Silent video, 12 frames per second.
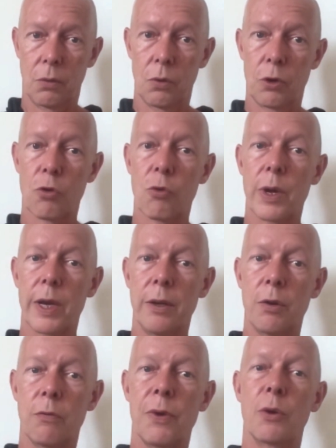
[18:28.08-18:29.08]
to
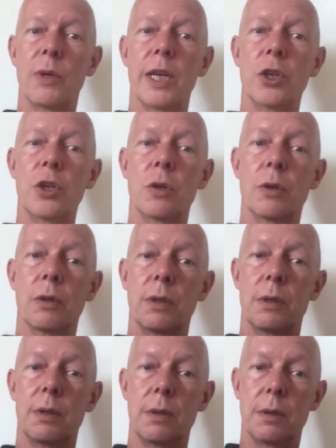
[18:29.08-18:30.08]
create a
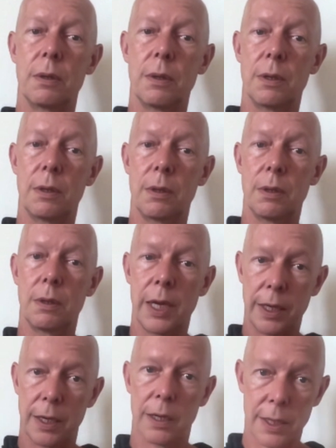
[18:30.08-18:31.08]
foundational
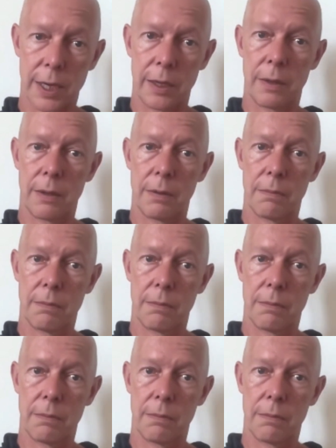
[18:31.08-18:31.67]
data set.